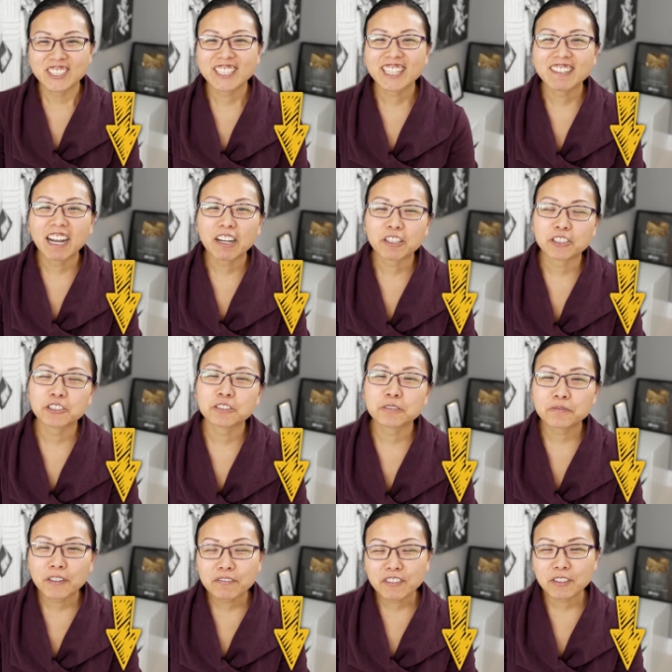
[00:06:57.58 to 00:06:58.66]
check out our
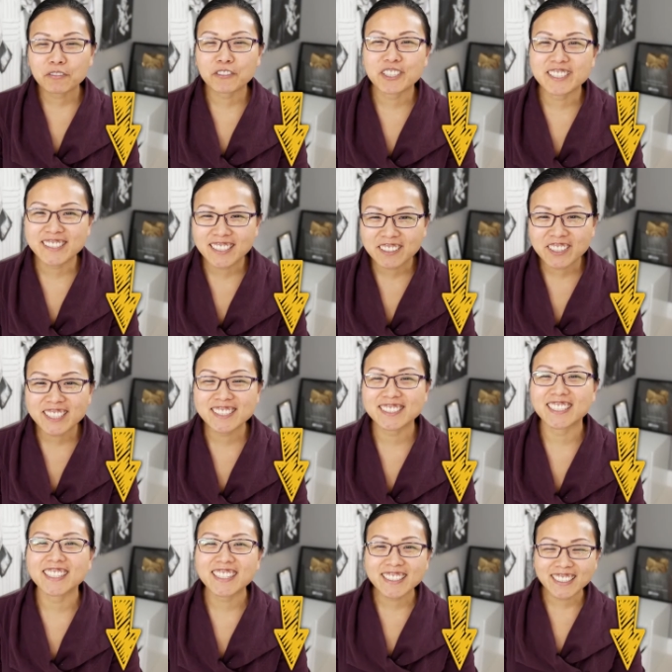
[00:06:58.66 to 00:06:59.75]
254 series. The
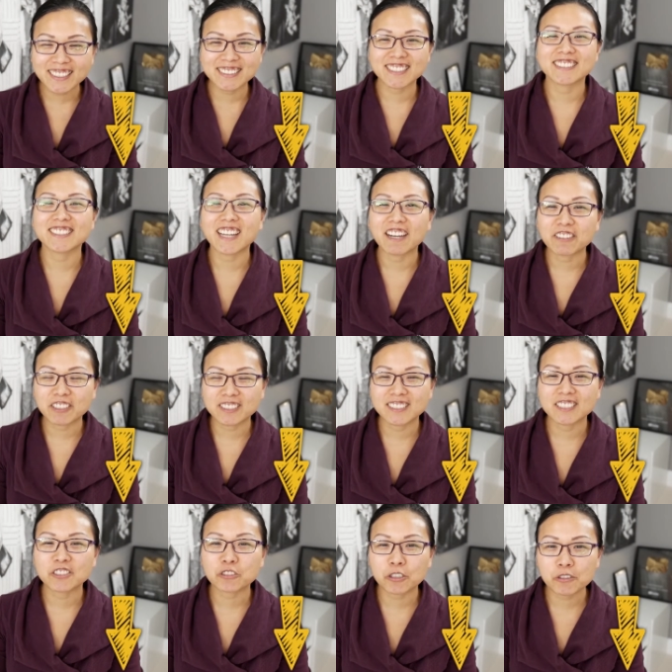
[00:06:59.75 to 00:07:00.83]
link is in the, our
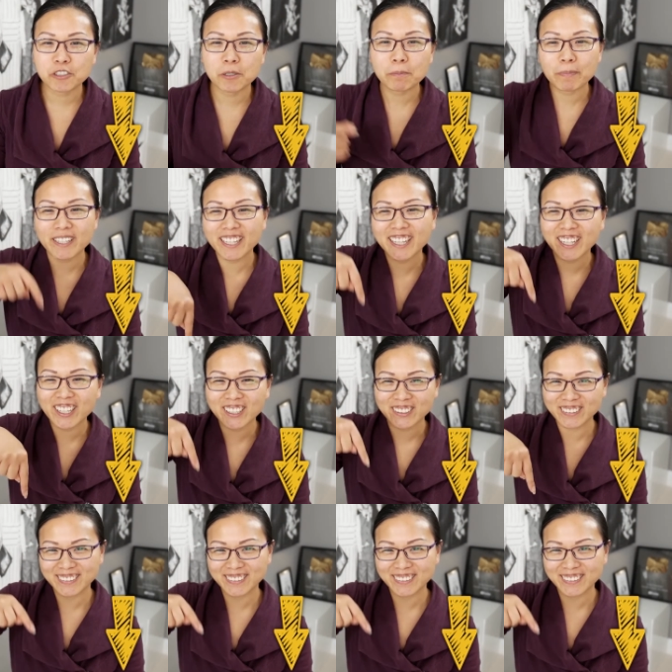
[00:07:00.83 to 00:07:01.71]
description below.